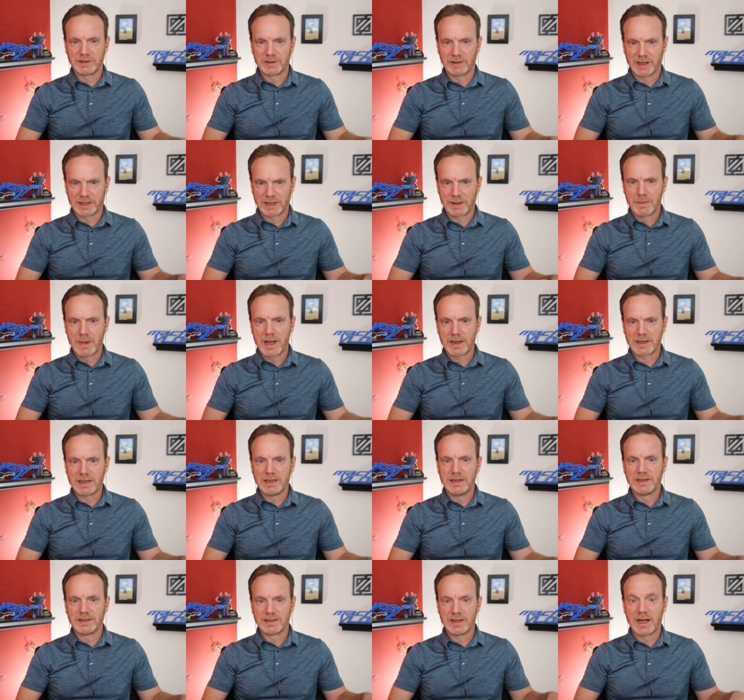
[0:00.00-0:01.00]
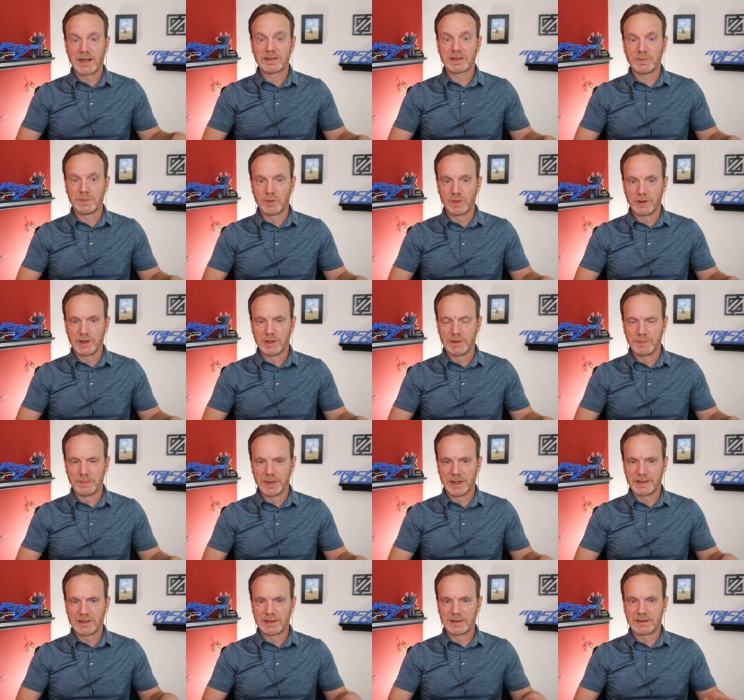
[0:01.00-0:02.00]
So like the mach does not support yes, it,
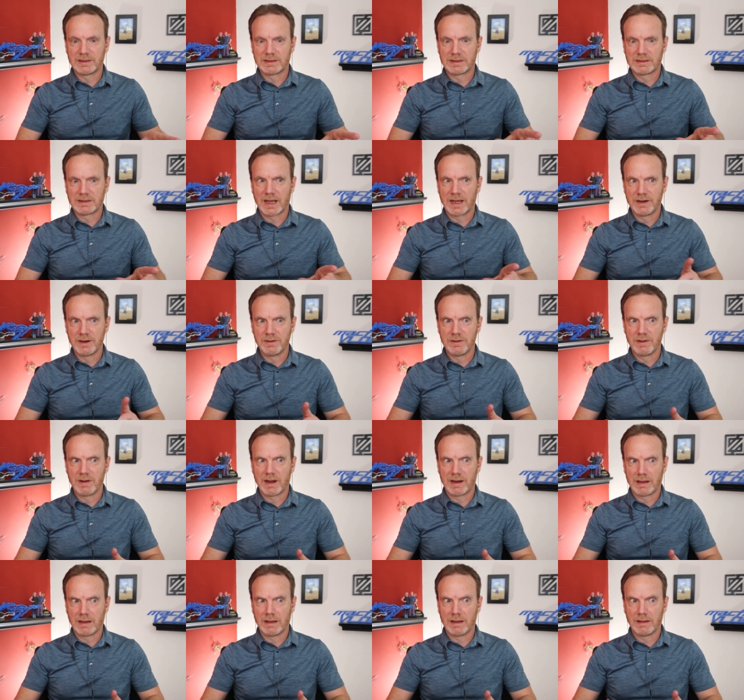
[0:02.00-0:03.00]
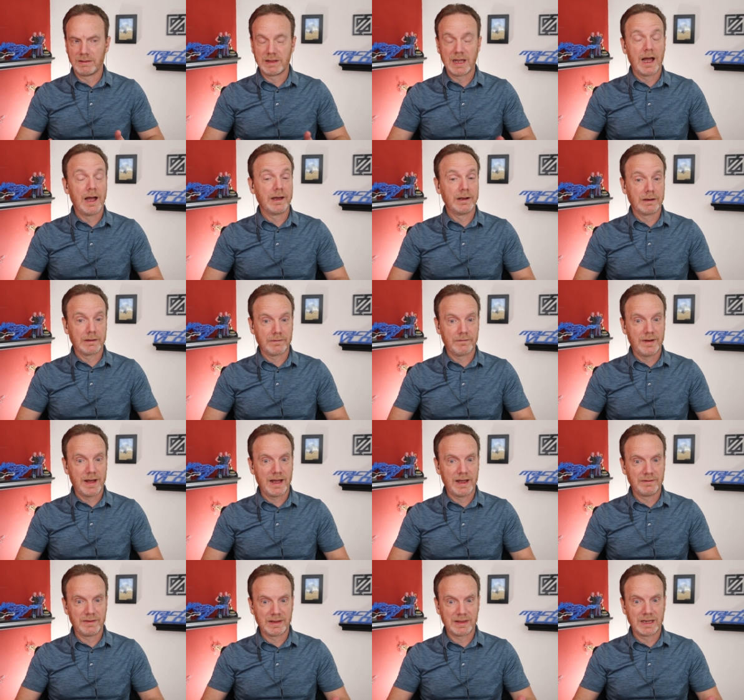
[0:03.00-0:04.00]
but right. I know uh, the Ioniq
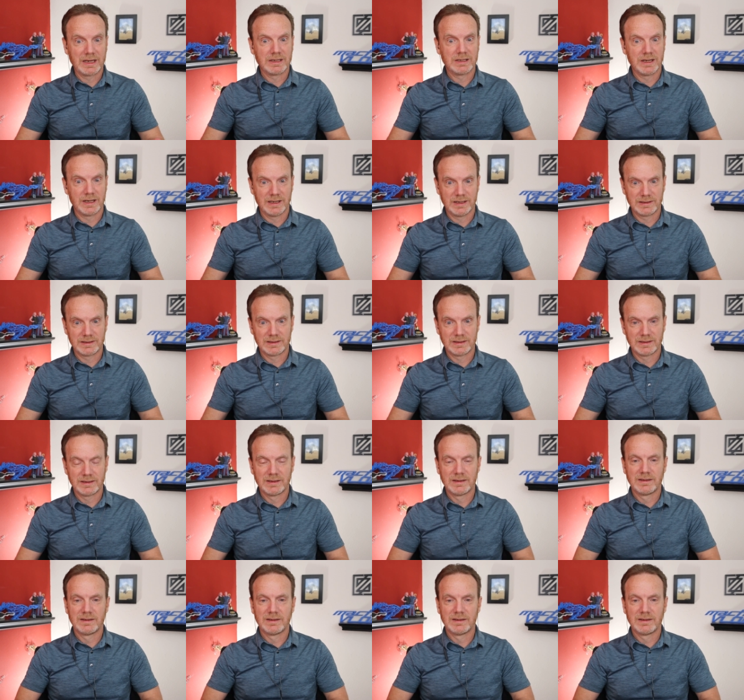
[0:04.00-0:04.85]
Five, I think, does.